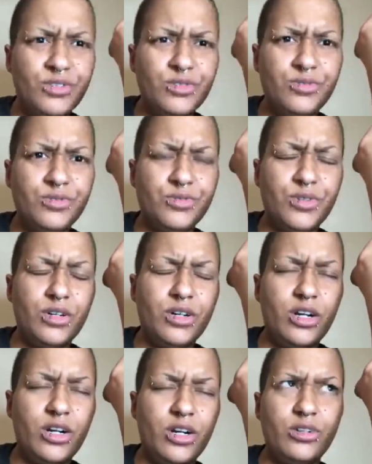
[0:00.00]
if you
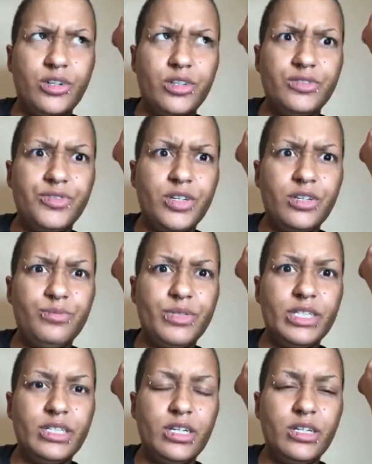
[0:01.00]
heard of her,
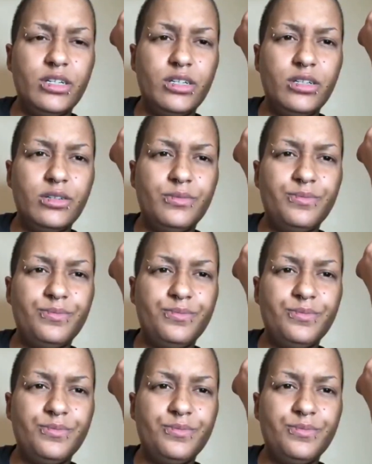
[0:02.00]
but